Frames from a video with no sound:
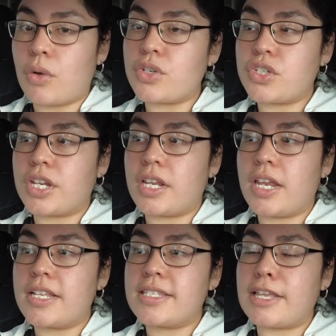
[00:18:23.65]
ocean,
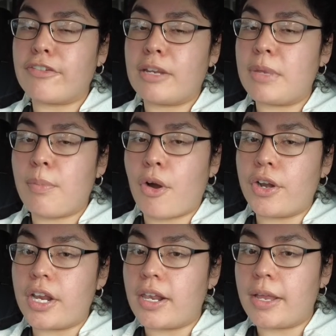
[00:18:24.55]
and it's never going to be parted.